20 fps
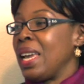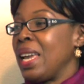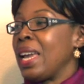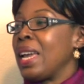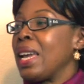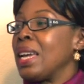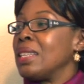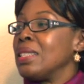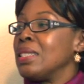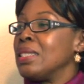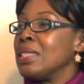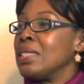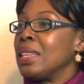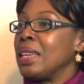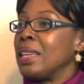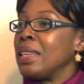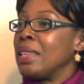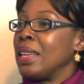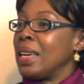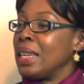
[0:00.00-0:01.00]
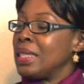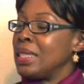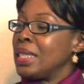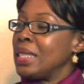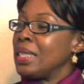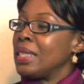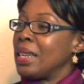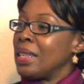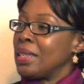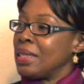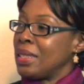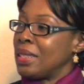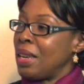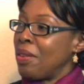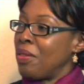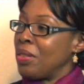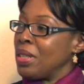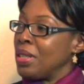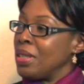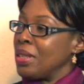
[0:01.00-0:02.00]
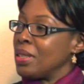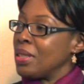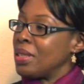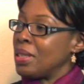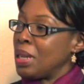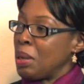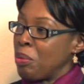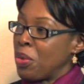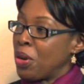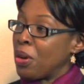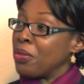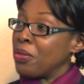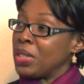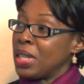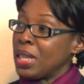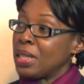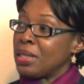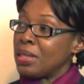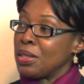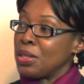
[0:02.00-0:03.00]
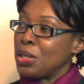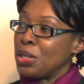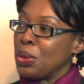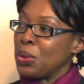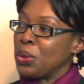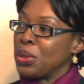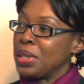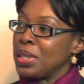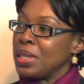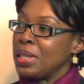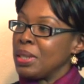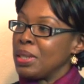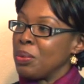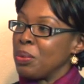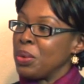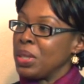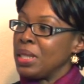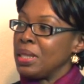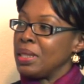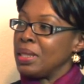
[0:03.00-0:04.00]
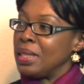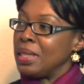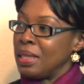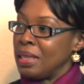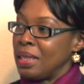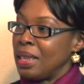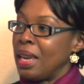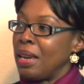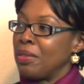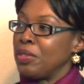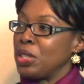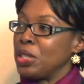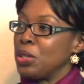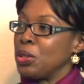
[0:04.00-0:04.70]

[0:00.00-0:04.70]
And in 1997, the State Bar of Texas told us that we didn't have